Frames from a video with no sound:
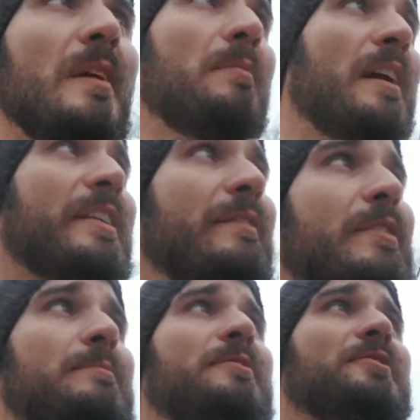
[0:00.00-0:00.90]
Not
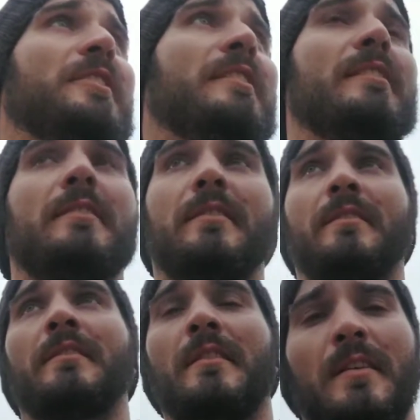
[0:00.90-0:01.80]
giving up just yet.
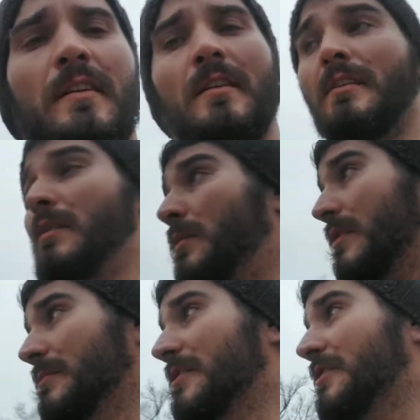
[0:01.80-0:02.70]
What
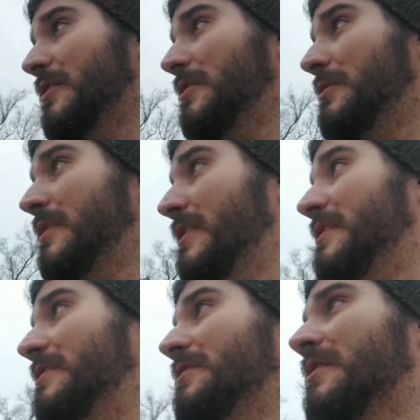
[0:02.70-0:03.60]
I'm going to do
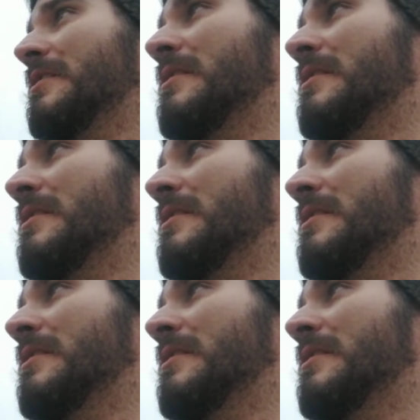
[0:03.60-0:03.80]
is